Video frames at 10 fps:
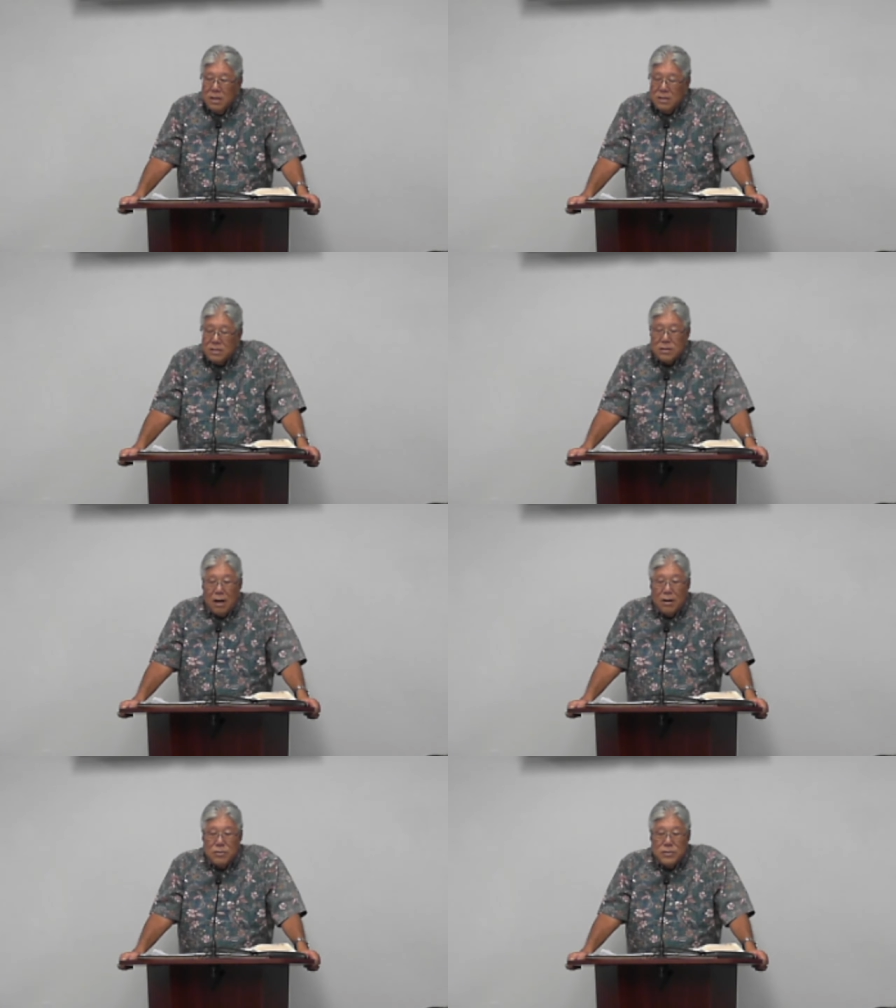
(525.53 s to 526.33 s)

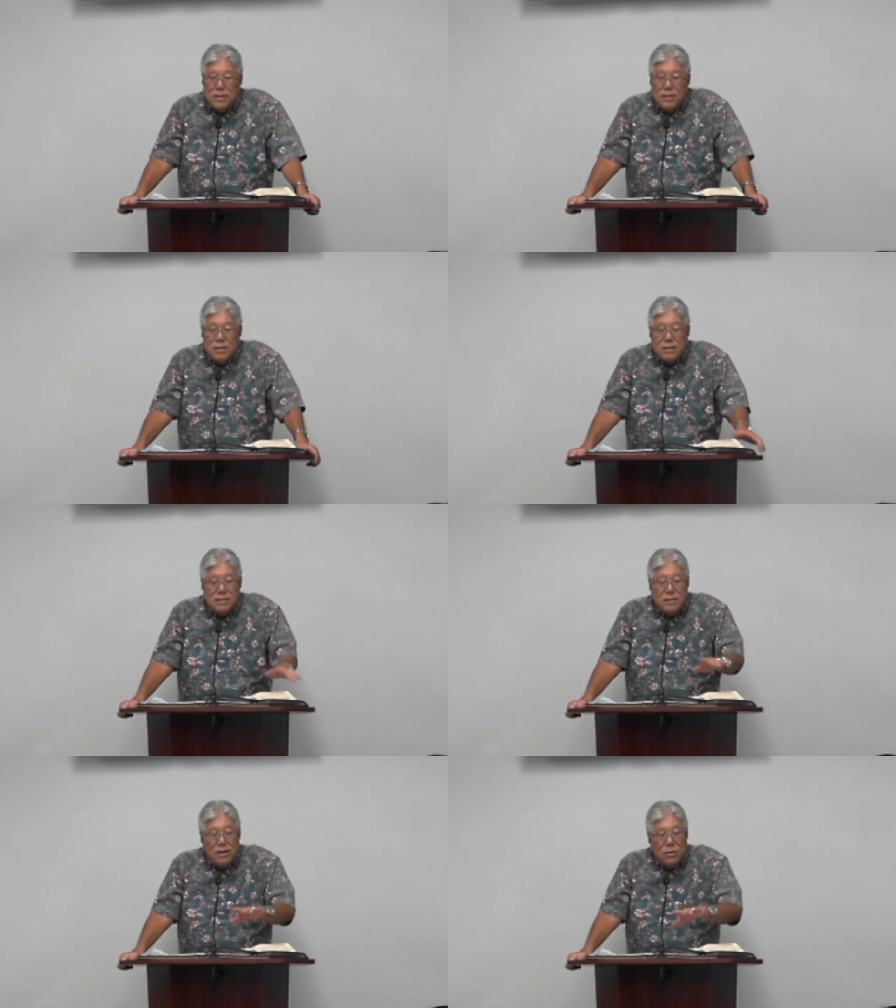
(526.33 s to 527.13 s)
scholars think that
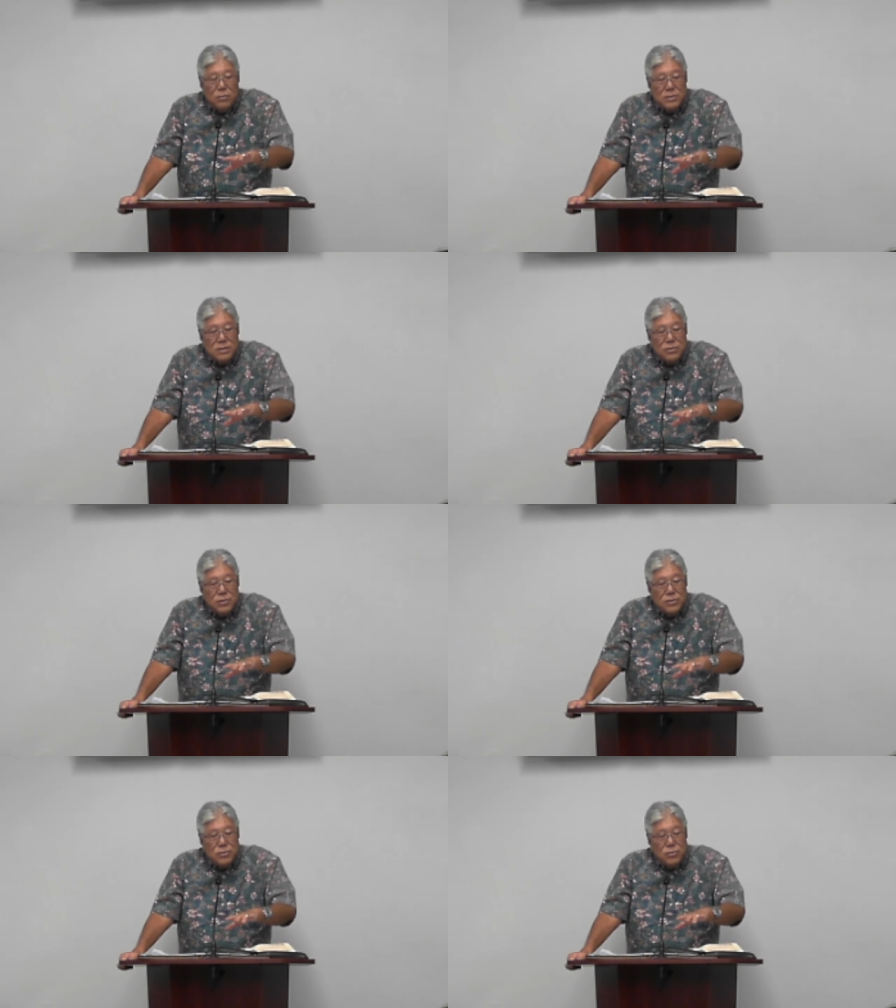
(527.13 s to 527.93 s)
this letter was
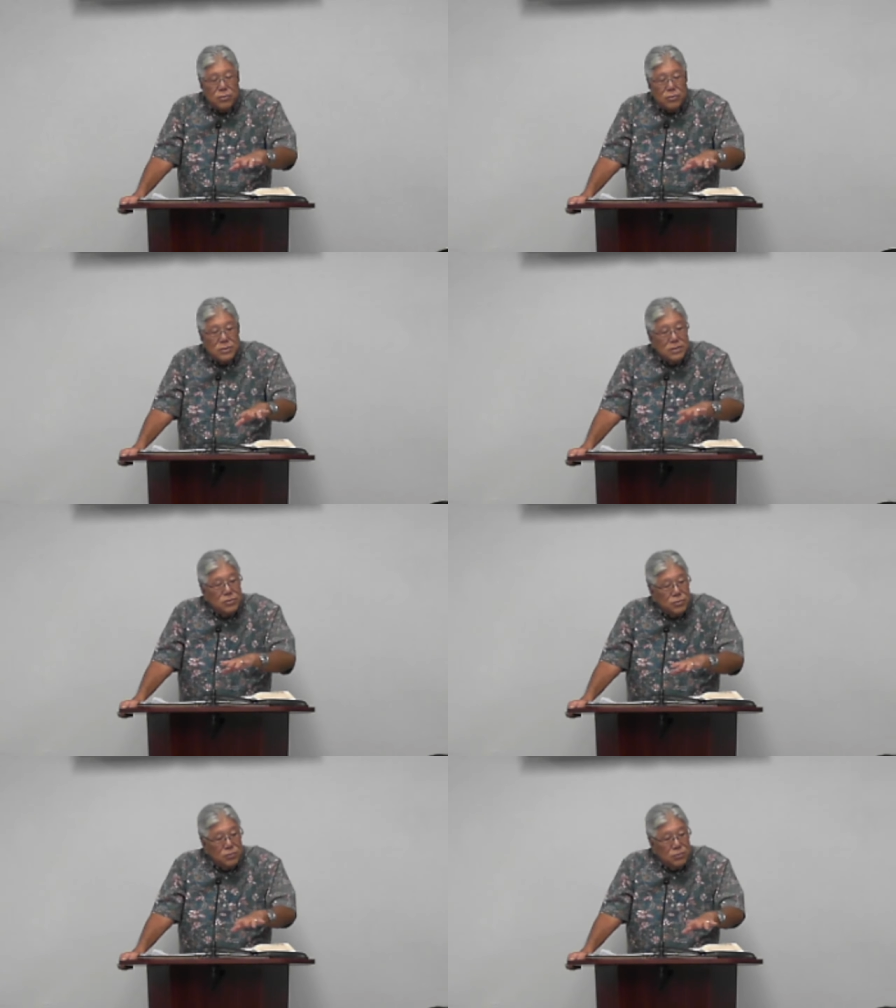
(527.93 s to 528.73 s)
addressed to those in
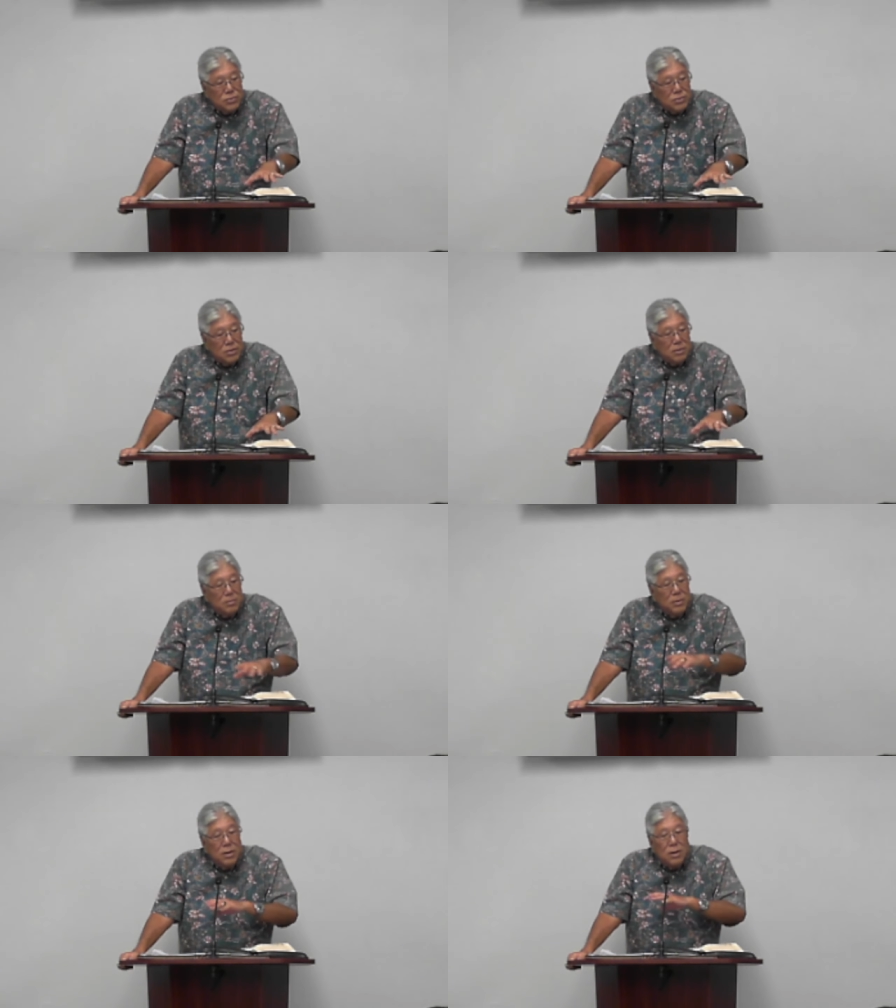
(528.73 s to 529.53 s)

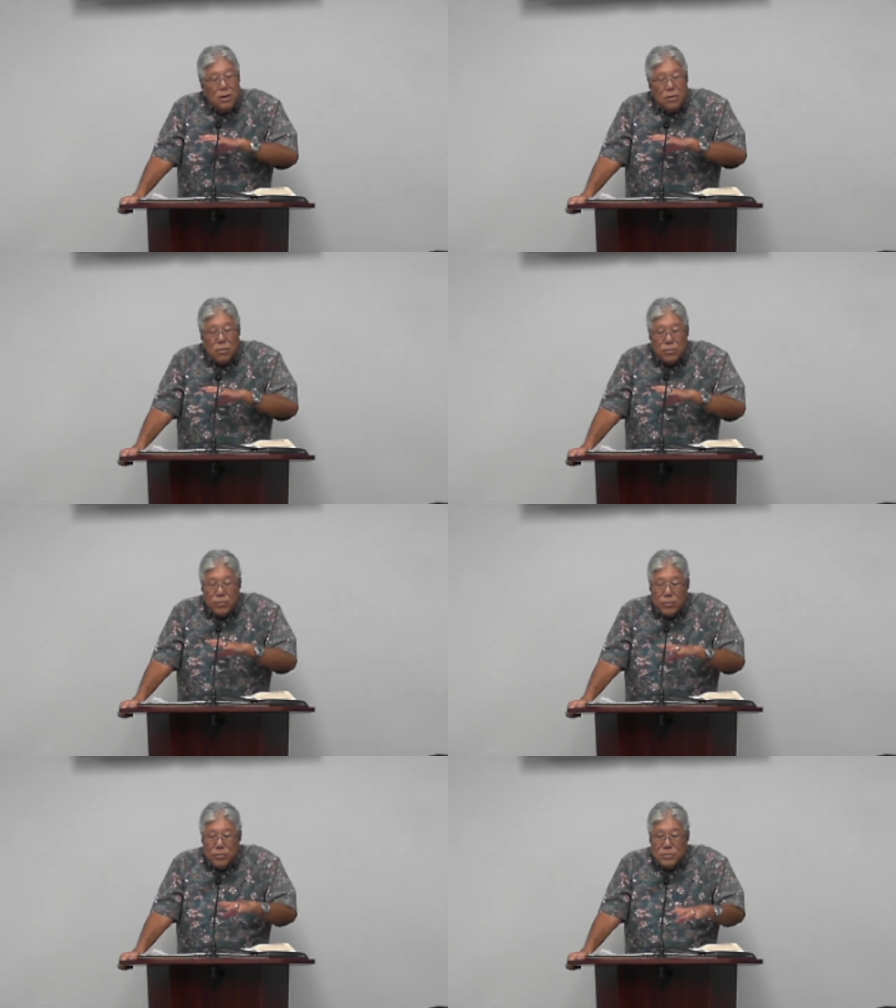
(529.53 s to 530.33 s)
Jerusalem or
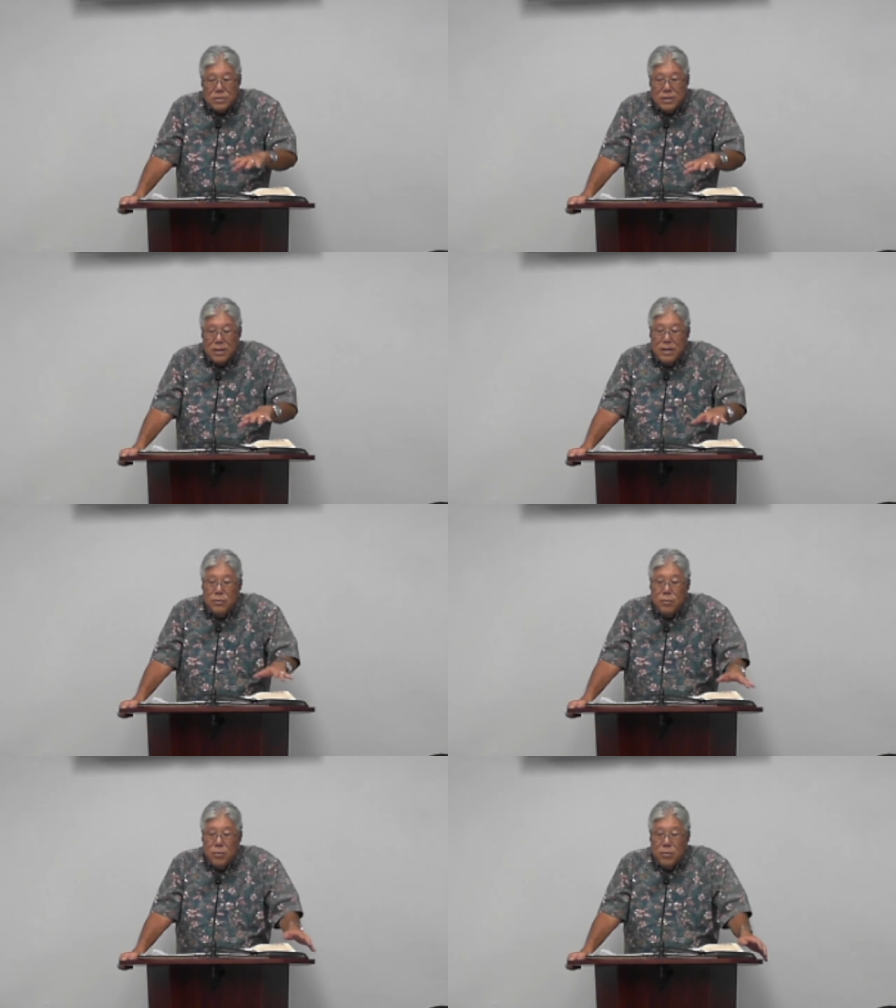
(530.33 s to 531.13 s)
those
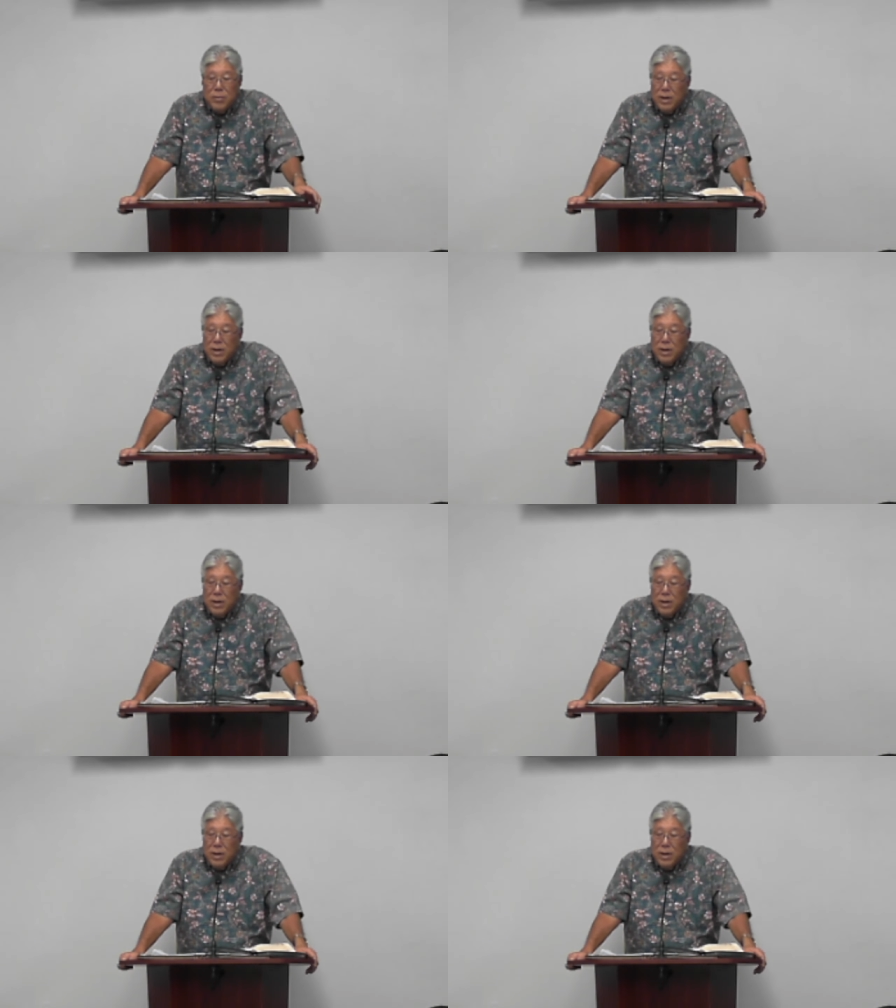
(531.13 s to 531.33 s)
in Rome.